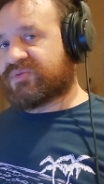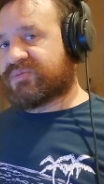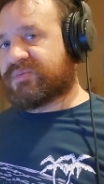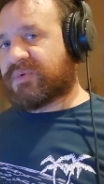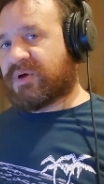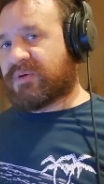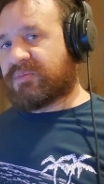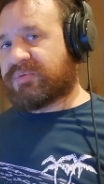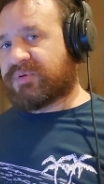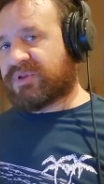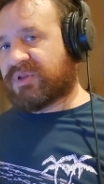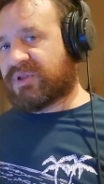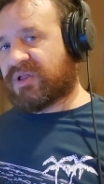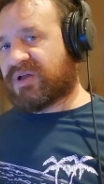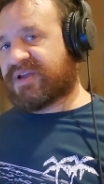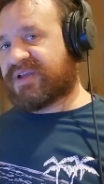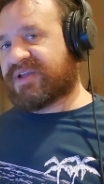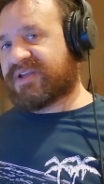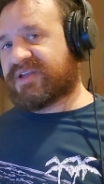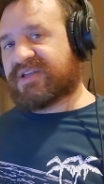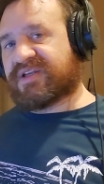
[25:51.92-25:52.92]

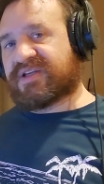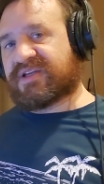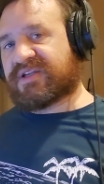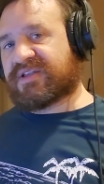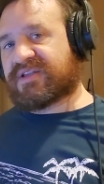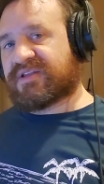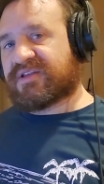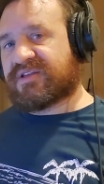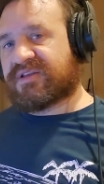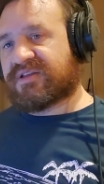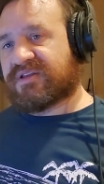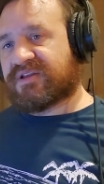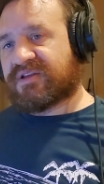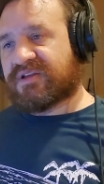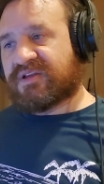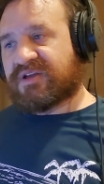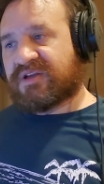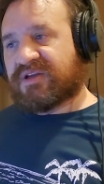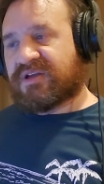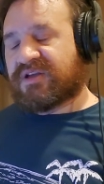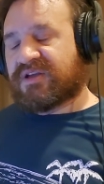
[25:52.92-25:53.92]
applying it,
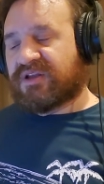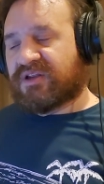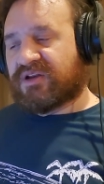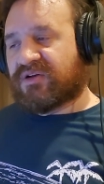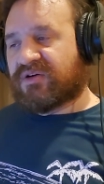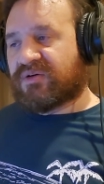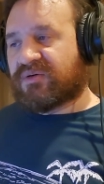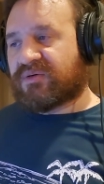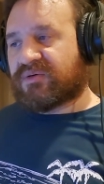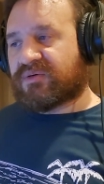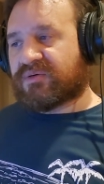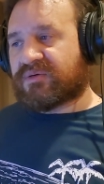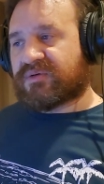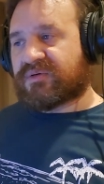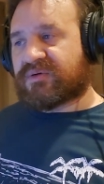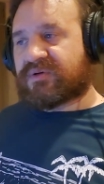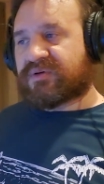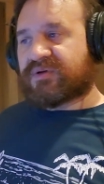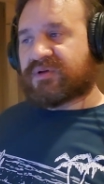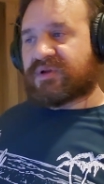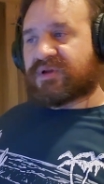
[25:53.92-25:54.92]
you know,
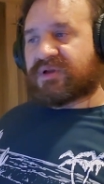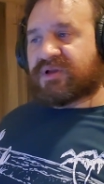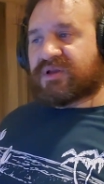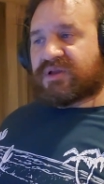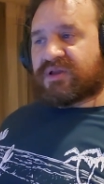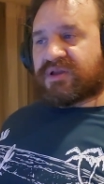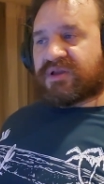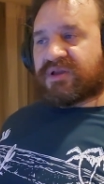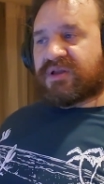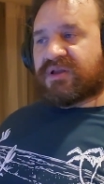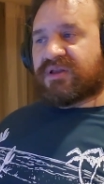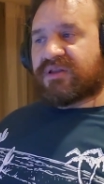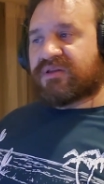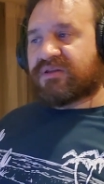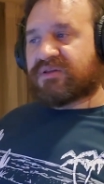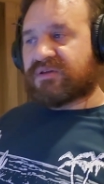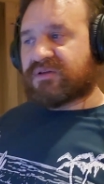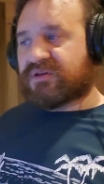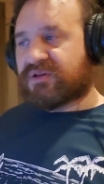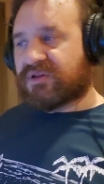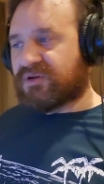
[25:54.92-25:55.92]
in
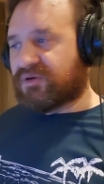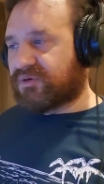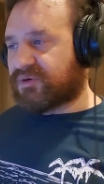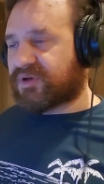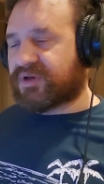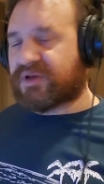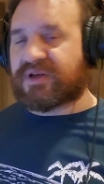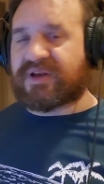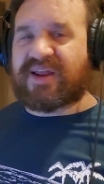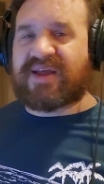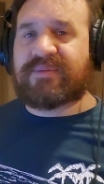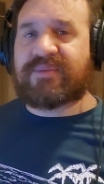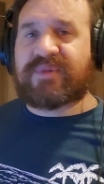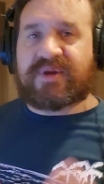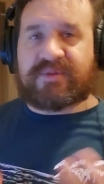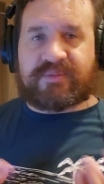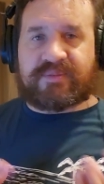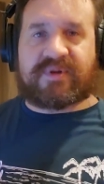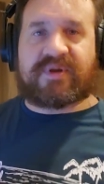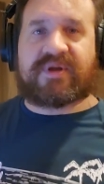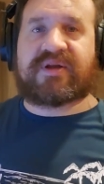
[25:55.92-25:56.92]
an
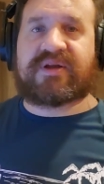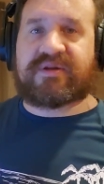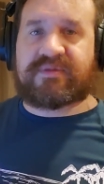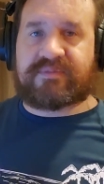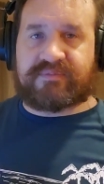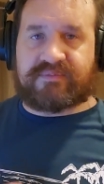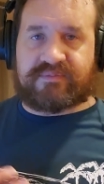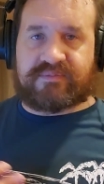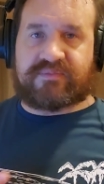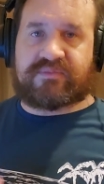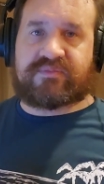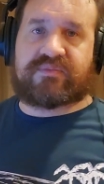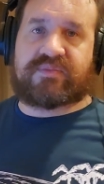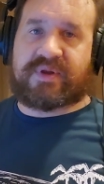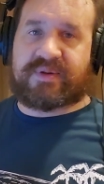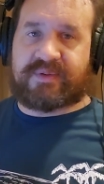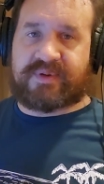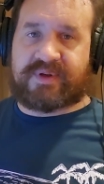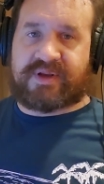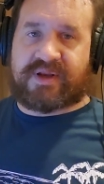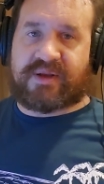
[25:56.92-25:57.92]
MMA,
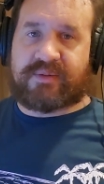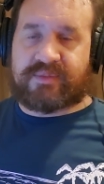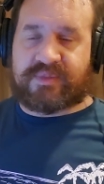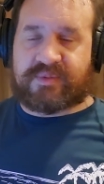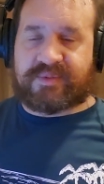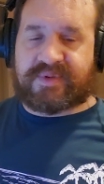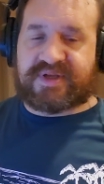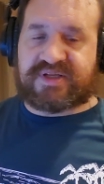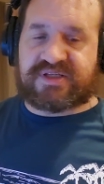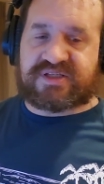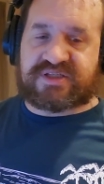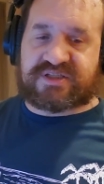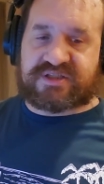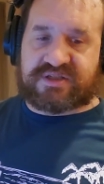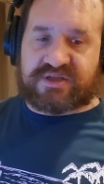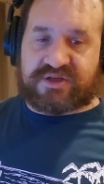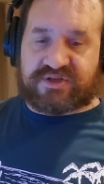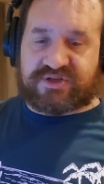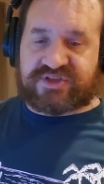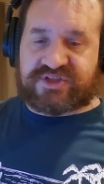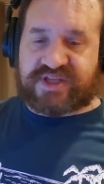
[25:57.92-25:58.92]
maybe an MMA,
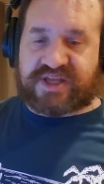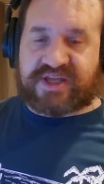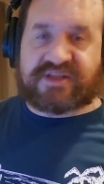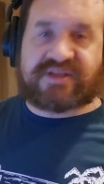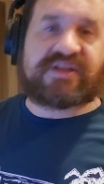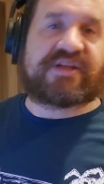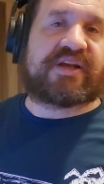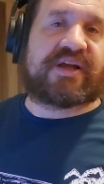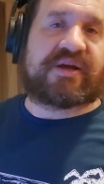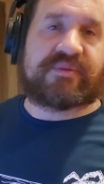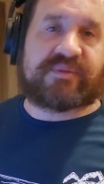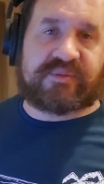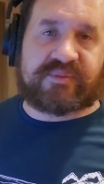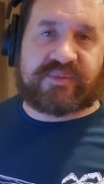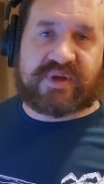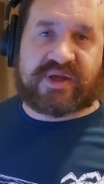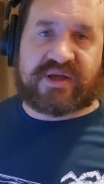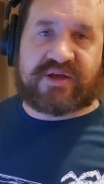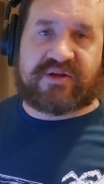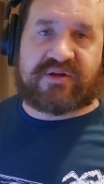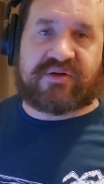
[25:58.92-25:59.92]
a standing
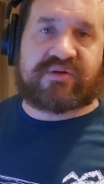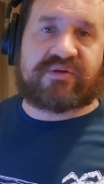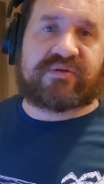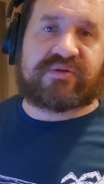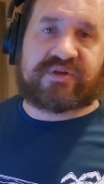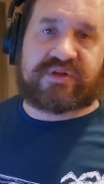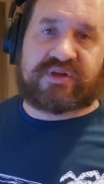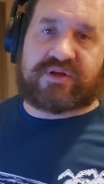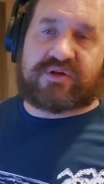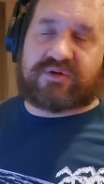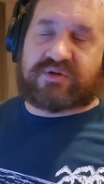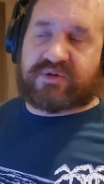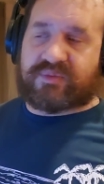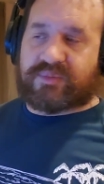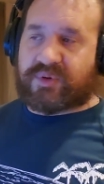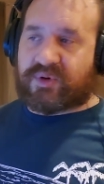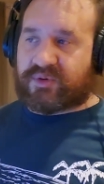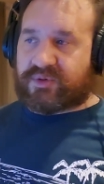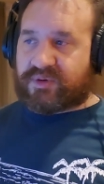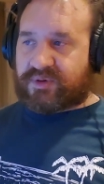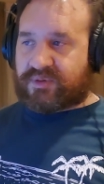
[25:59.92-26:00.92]
MMA,
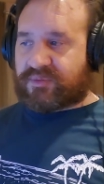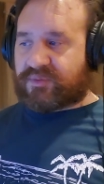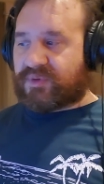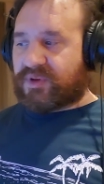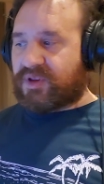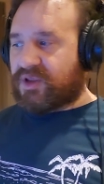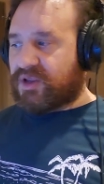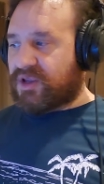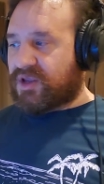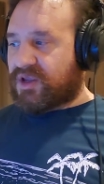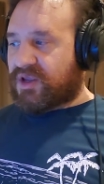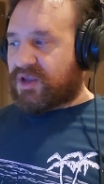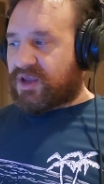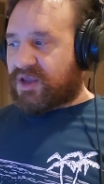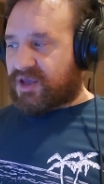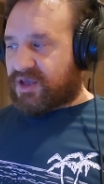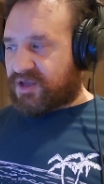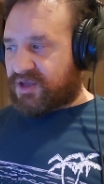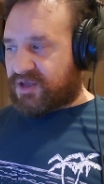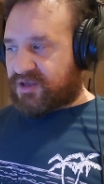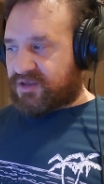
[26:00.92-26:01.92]
component,
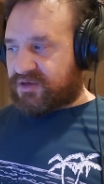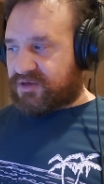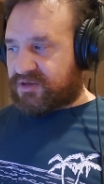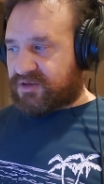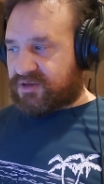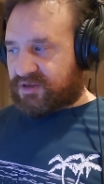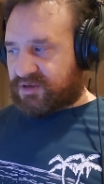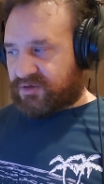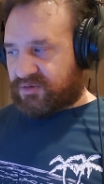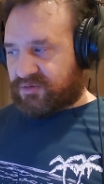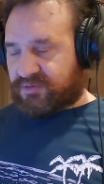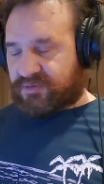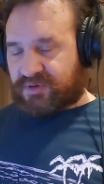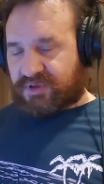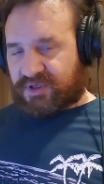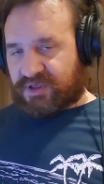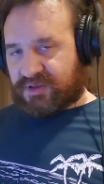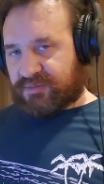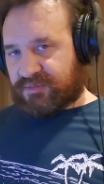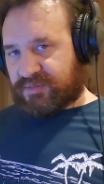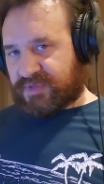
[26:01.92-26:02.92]
and
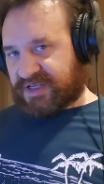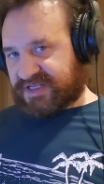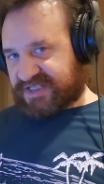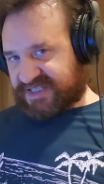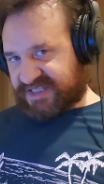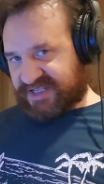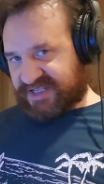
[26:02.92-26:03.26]
it makes it